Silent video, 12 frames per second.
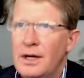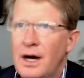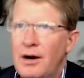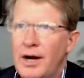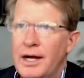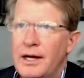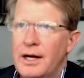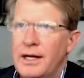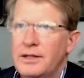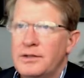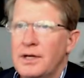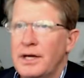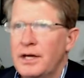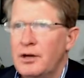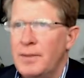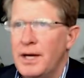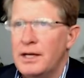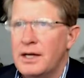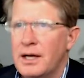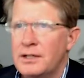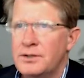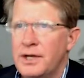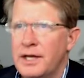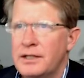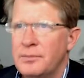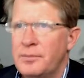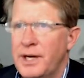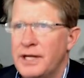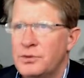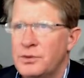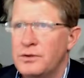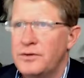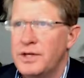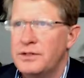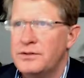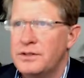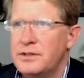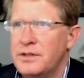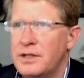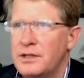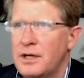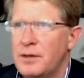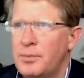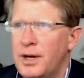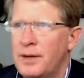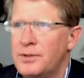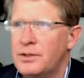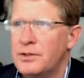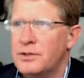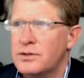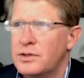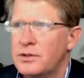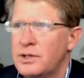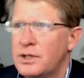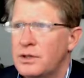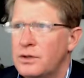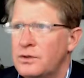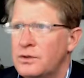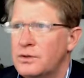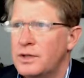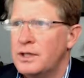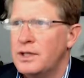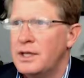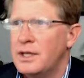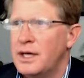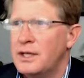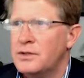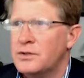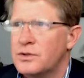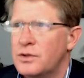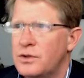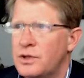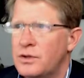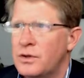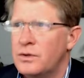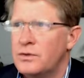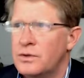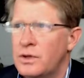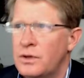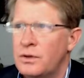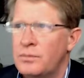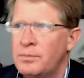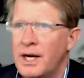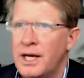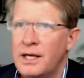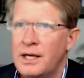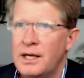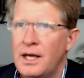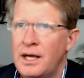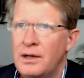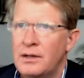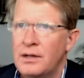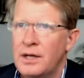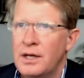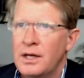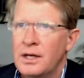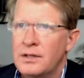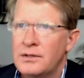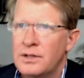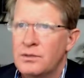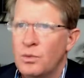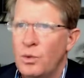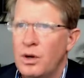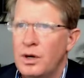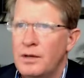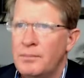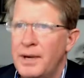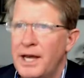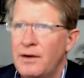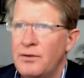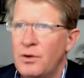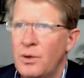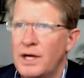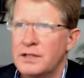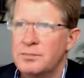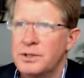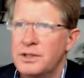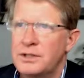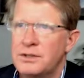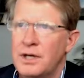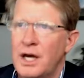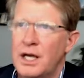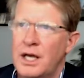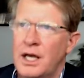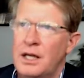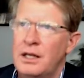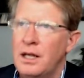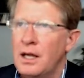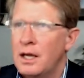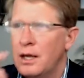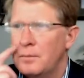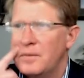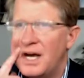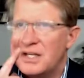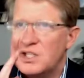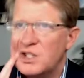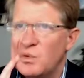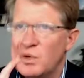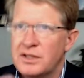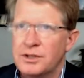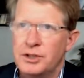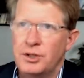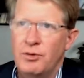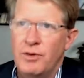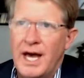All right. I enter my contract and password on a VSE site. Then I'm prompted to the security code screen. Then I enter the security code, but I get says warning, bad request. Please try again. Not sure what to do.